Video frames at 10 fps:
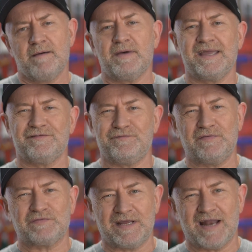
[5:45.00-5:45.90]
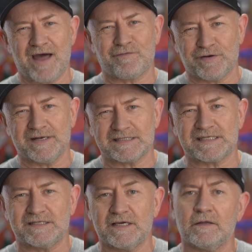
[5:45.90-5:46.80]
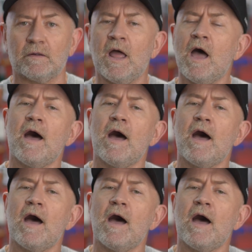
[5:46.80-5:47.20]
Make it $1,500 and it's a deal.